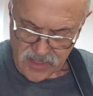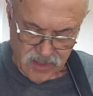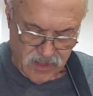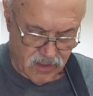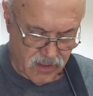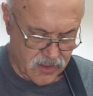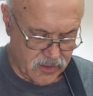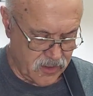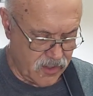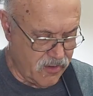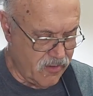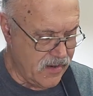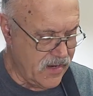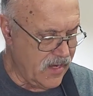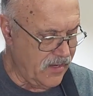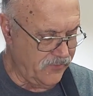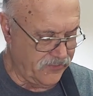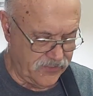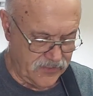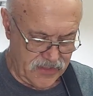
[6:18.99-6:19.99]

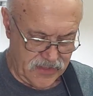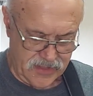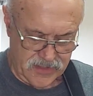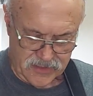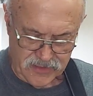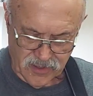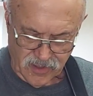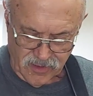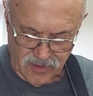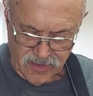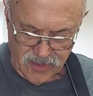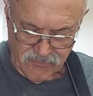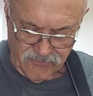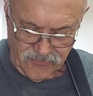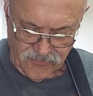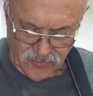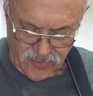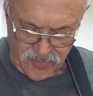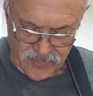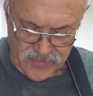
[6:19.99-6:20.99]
autographed the guitar
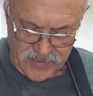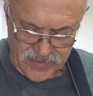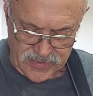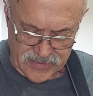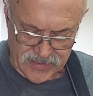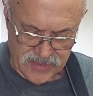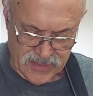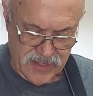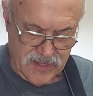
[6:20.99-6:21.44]
for me.